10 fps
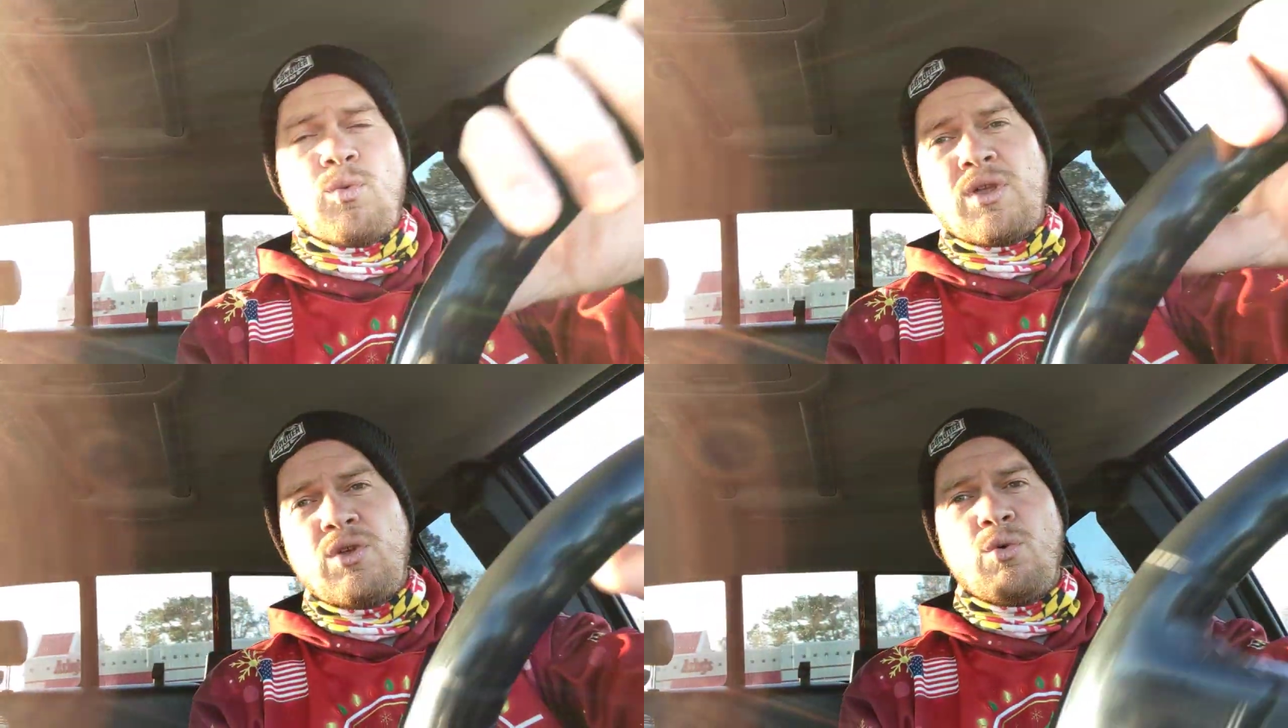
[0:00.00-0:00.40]

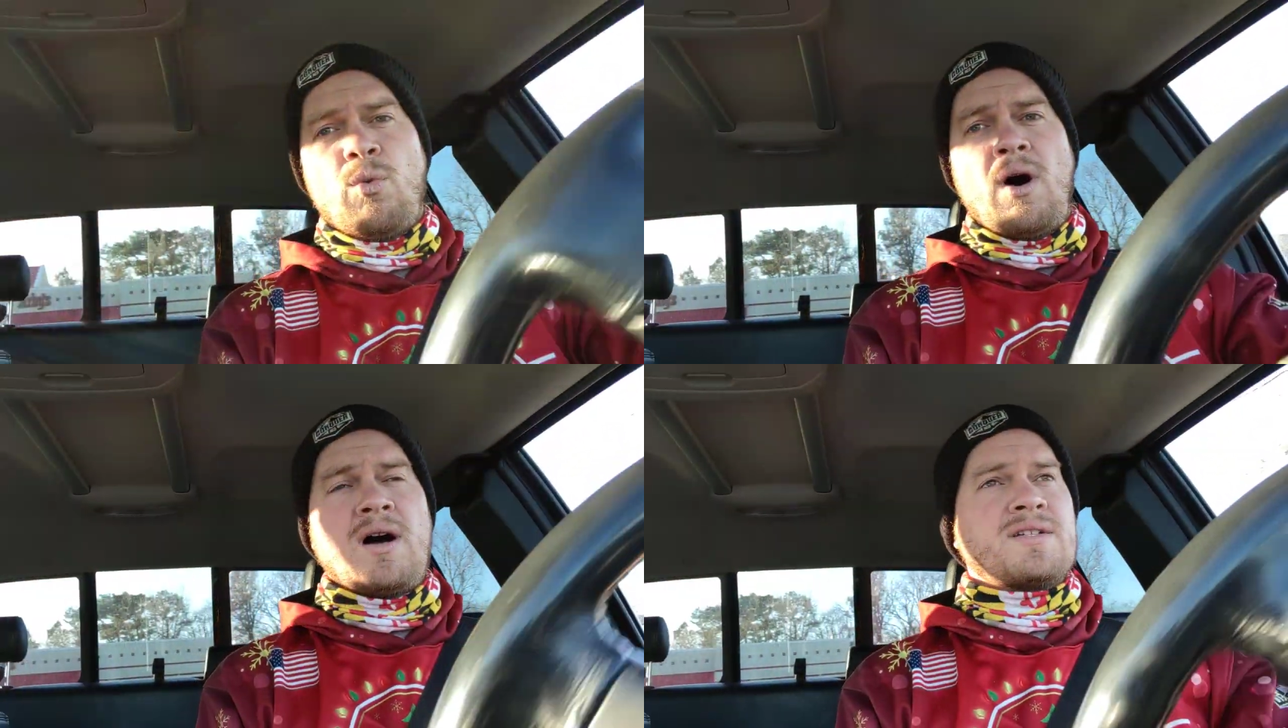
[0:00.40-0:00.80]
when you
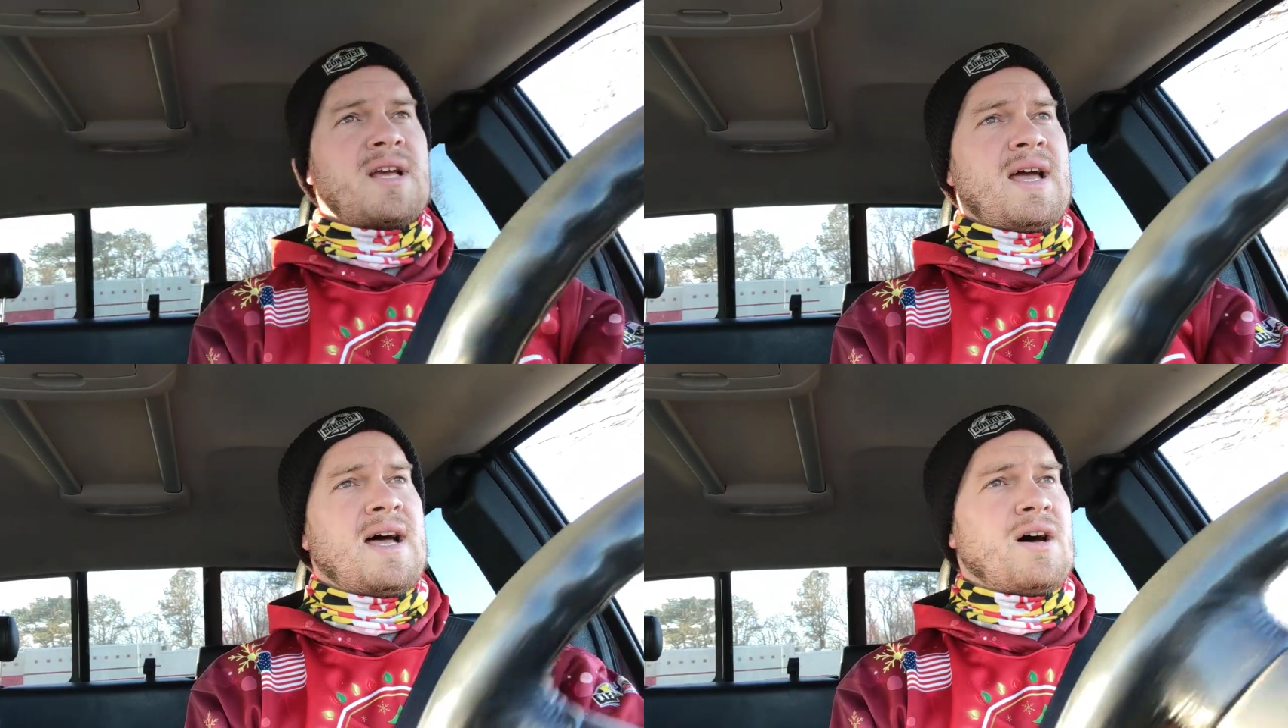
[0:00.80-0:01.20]
wash
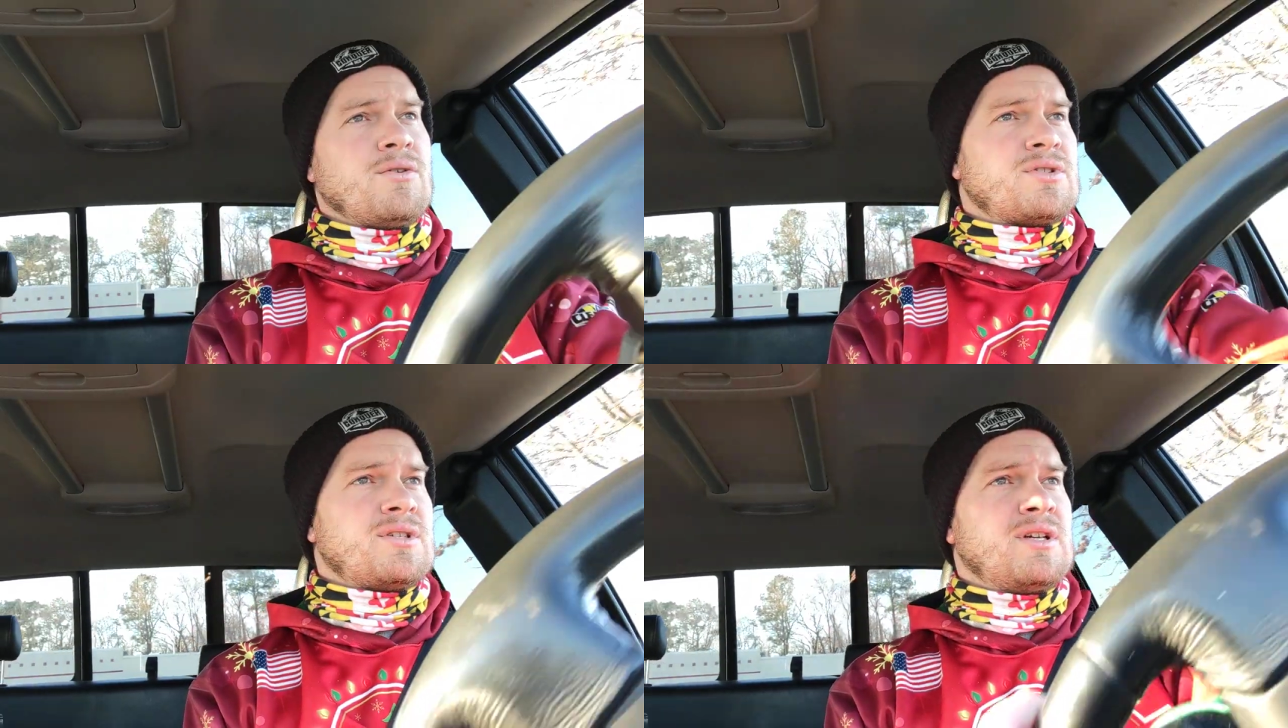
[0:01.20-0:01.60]
a
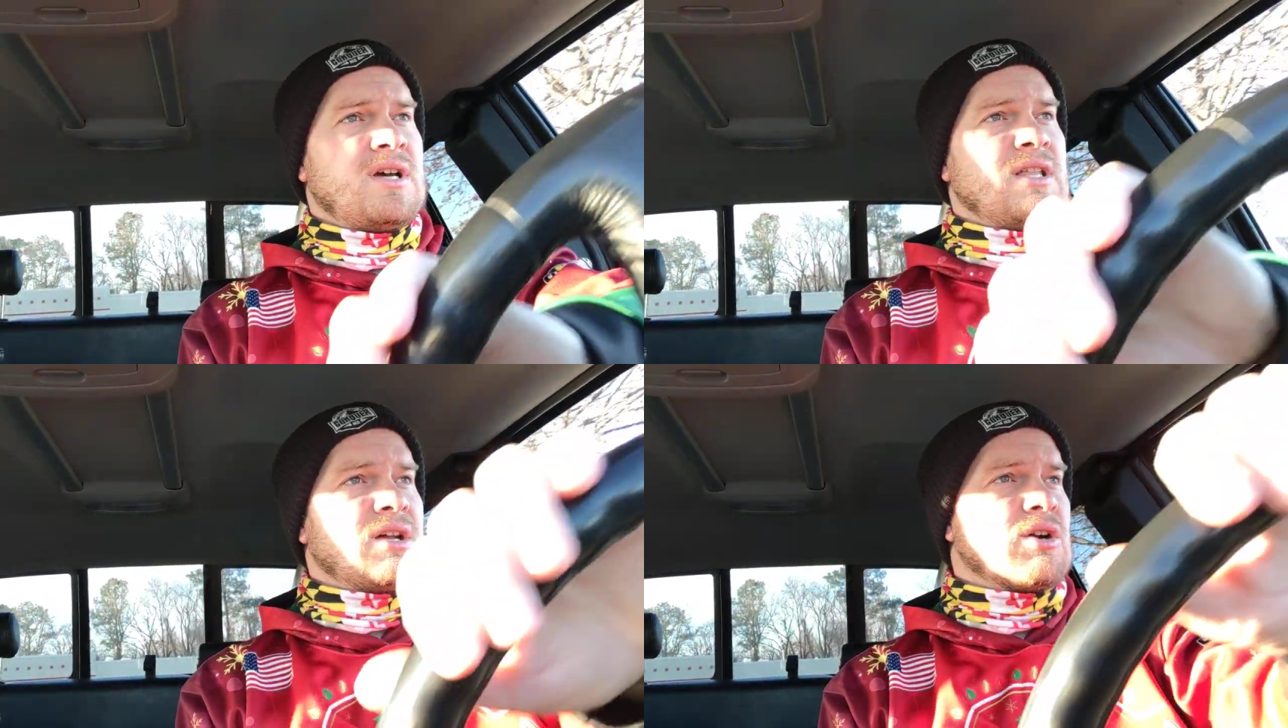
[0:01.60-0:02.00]
house,
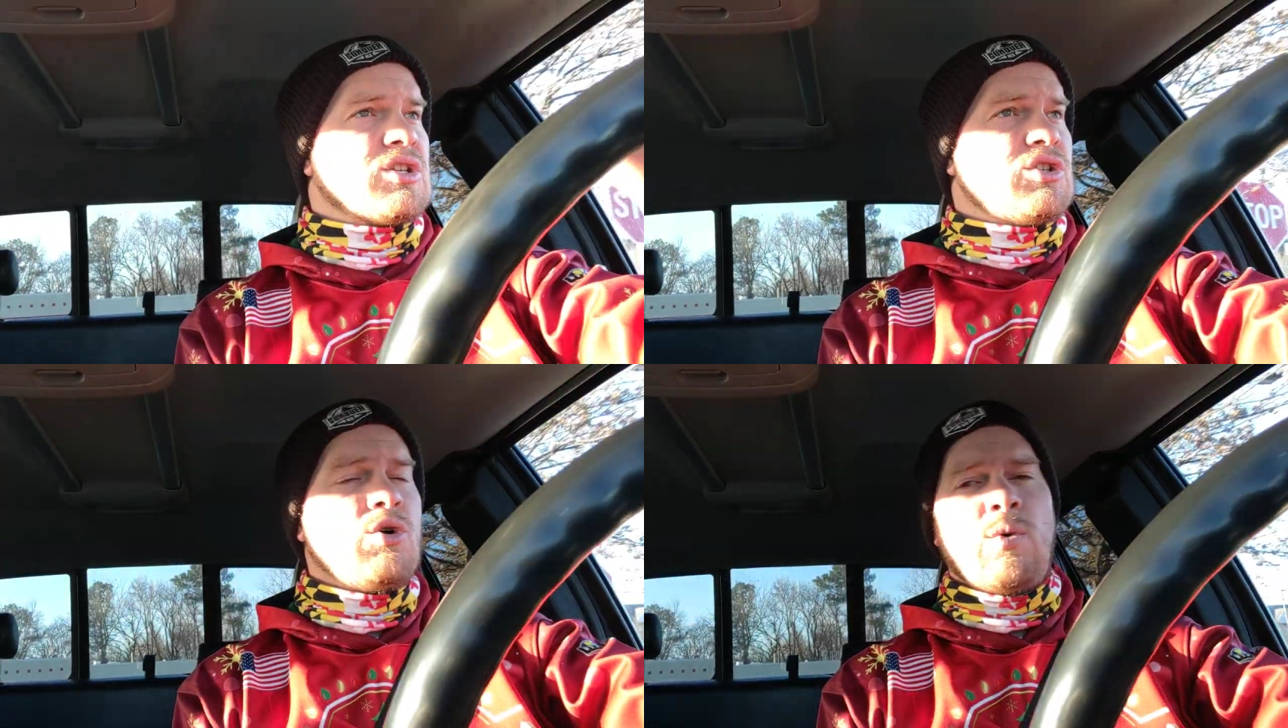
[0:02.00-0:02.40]
there
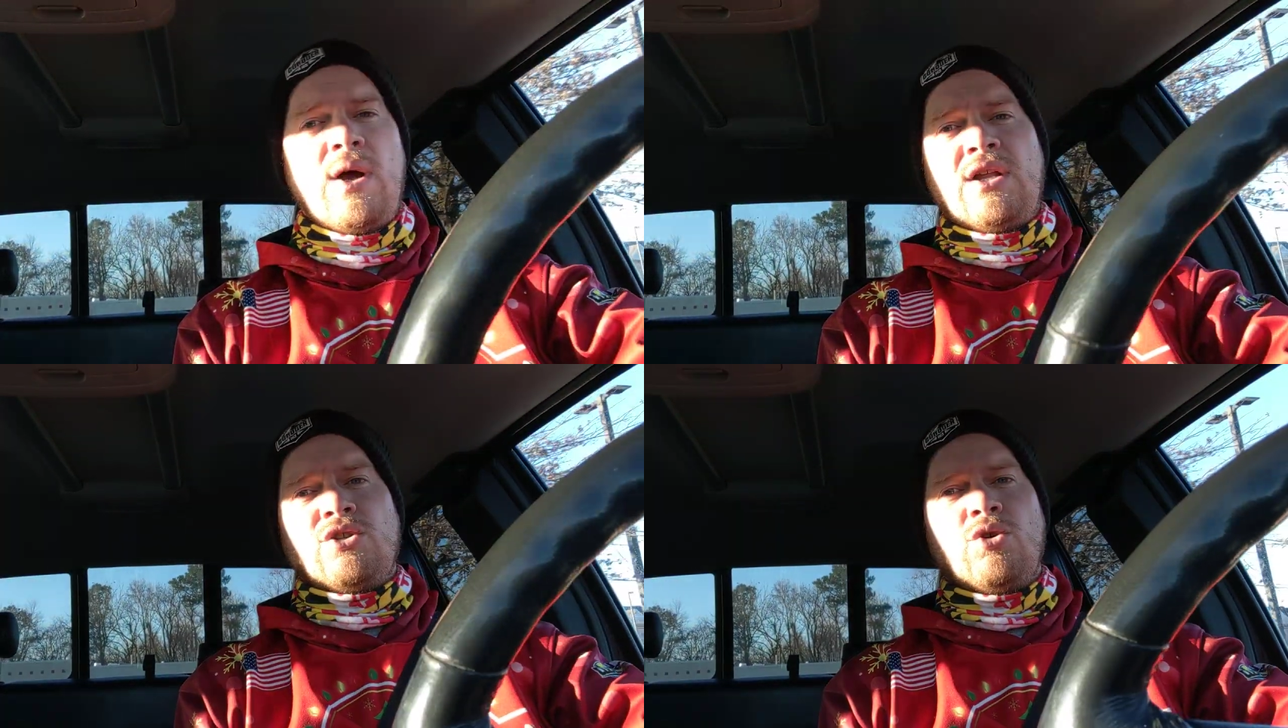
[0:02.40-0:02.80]
is no
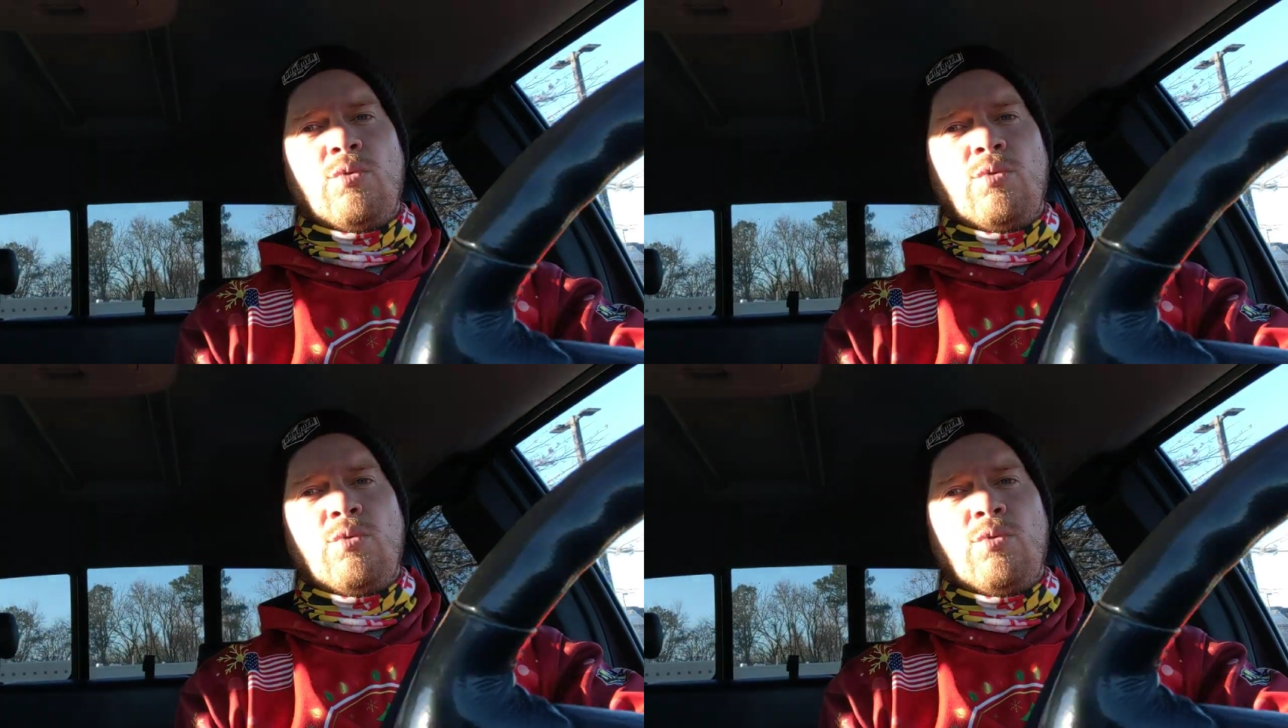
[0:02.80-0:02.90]
way to do